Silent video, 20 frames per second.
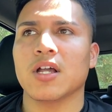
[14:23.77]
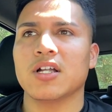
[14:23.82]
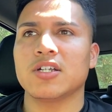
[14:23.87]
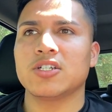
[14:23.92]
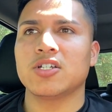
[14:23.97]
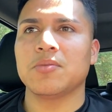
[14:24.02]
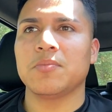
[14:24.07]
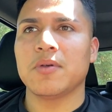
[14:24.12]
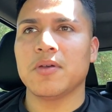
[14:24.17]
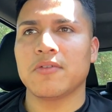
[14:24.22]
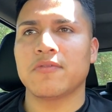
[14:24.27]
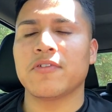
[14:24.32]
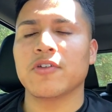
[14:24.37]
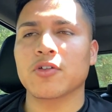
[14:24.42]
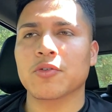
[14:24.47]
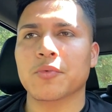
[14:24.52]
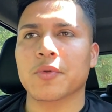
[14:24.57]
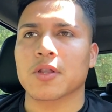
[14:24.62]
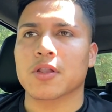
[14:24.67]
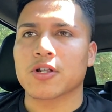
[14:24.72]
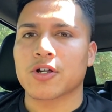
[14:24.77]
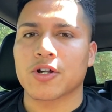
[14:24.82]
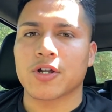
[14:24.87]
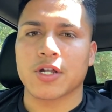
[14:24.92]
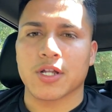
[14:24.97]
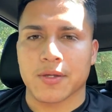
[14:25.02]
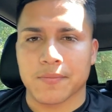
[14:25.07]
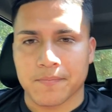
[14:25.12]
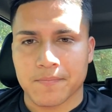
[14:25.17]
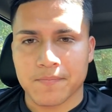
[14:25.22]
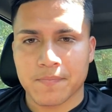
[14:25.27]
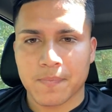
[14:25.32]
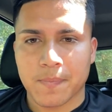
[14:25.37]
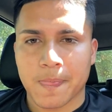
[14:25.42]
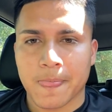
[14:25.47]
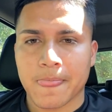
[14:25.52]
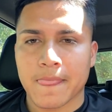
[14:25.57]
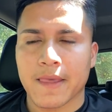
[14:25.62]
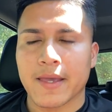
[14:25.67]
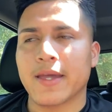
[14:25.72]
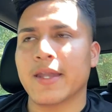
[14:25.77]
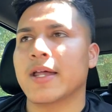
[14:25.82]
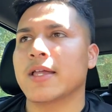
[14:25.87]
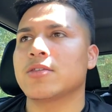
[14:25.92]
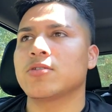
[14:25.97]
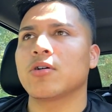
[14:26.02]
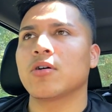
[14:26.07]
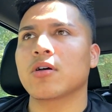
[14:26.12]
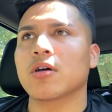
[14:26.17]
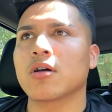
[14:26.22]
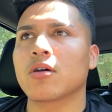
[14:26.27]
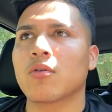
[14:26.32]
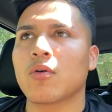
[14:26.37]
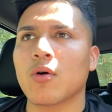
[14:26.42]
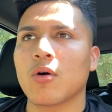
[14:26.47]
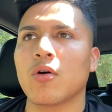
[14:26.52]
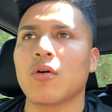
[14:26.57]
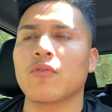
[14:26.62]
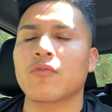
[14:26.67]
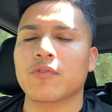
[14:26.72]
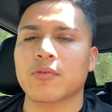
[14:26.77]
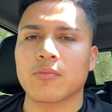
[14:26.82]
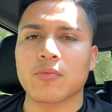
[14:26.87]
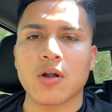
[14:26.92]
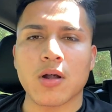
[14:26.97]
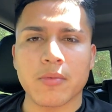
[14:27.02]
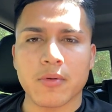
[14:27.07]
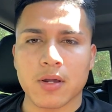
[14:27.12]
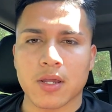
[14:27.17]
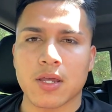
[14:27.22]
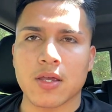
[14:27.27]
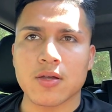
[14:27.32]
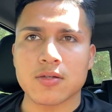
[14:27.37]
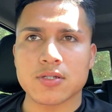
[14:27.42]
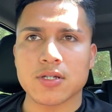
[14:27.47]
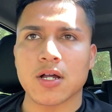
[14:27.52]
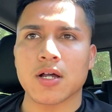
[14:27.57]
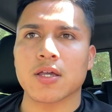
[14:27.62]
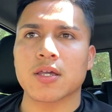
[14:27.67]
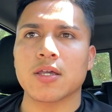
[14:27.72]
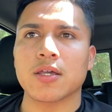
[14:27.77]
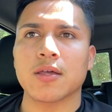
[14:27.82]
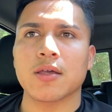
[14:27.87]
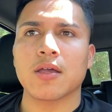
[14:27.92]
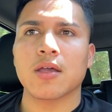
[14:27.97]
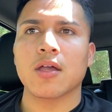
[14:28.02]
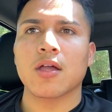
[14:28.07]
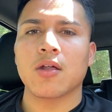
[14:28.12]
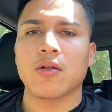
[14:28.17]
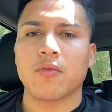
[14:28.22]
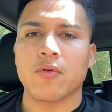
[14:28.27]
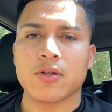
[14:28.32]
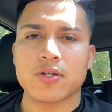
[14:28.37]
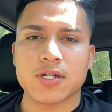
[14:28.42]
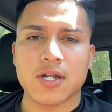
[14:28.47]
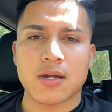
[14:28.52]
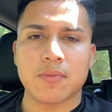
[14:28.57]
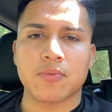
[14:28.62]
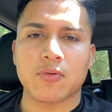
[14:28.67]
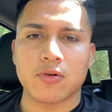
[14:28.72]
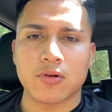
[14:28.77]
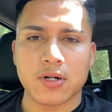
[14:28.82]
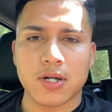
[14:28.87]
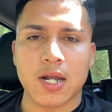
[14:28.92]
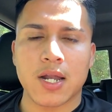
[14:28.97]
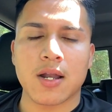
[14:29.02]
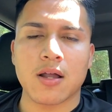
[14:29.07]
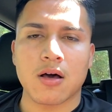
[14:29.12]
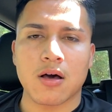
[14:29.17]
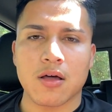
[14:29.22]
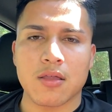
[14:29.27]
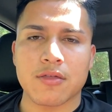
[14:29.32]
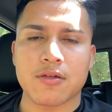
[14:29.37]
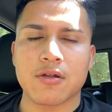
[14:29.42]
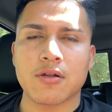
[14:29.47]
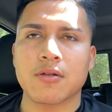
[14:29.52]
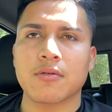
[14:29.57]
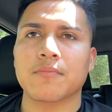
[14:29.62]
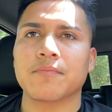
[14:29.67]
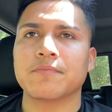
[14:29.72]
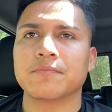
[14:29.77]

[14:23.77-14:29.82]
to be filled with learning. And I took a quote from Robert Kiyosaki, Rich Dad Poor Dad, author